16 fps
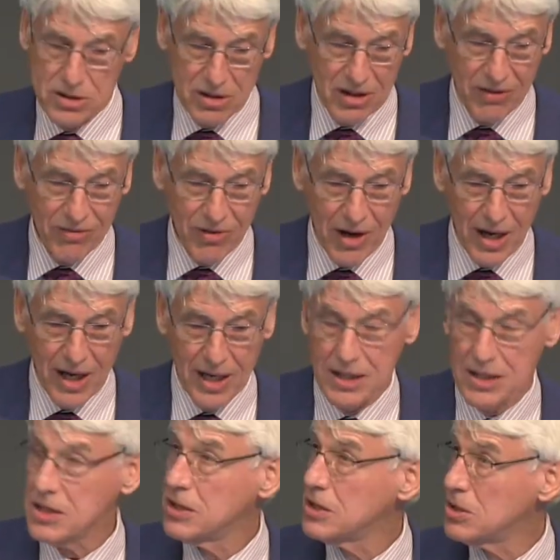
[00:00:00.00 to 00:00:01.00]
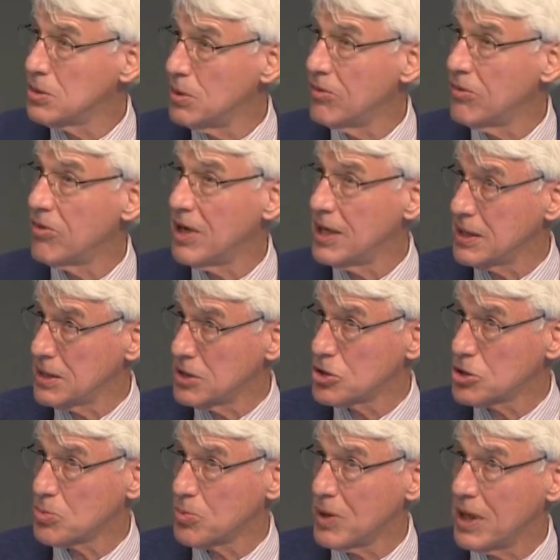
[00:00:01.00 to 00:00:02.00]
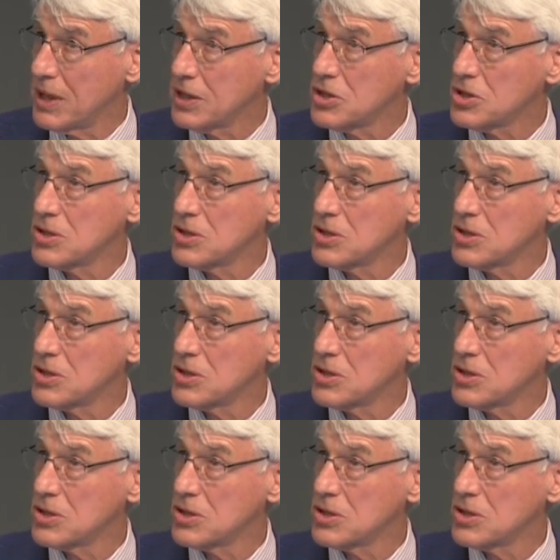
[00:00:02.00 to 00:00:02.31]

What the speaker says: to divide, to invade and spread.